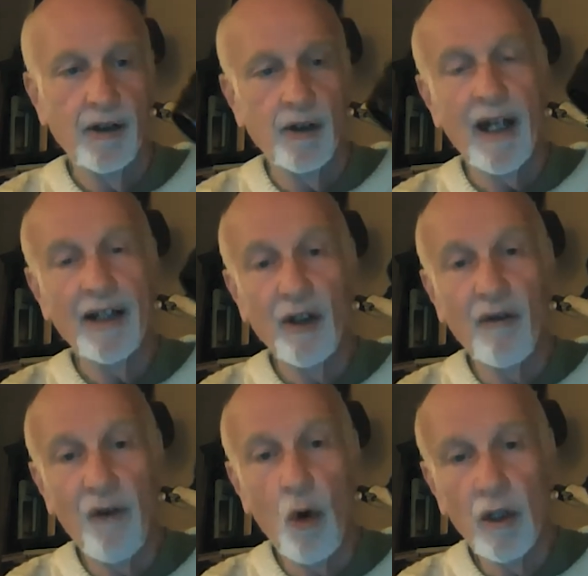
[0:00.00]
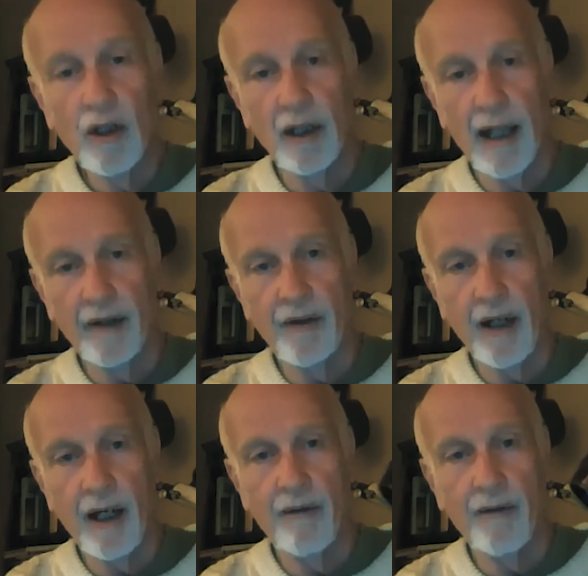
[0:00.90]
So that's the focal length
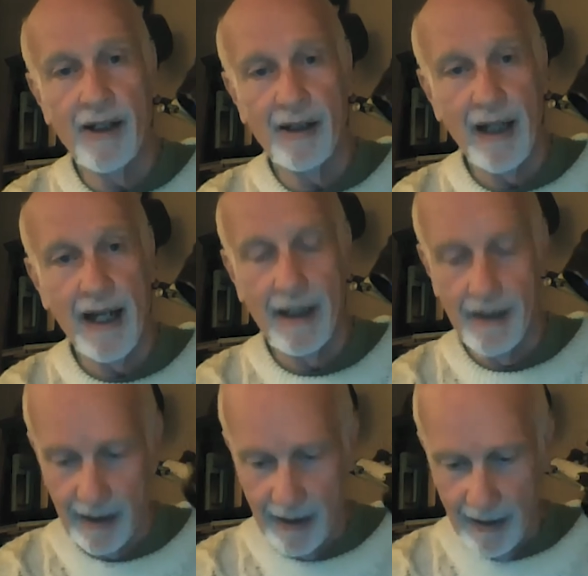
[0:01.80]
of this lens.